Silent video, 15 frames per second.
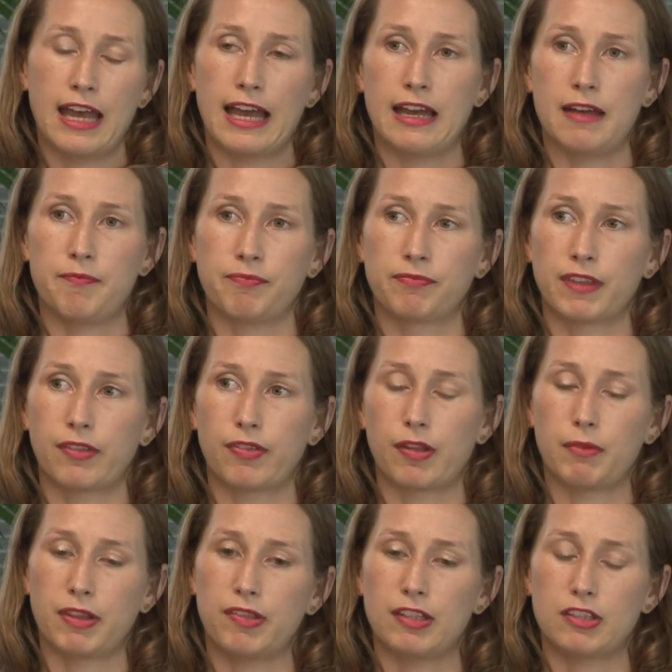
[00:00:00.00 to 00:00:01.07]
Um,
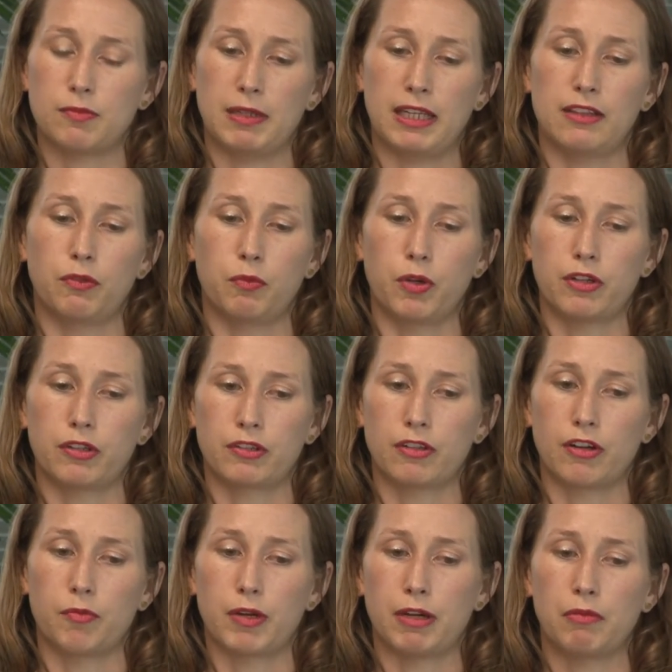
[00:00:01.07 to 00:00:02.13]
someone said to me in the
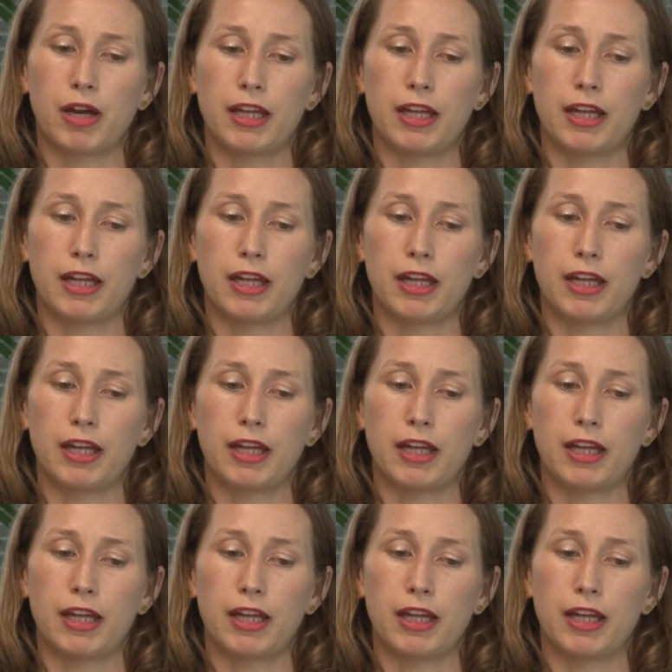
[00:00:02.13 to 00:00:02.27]
workshop, well,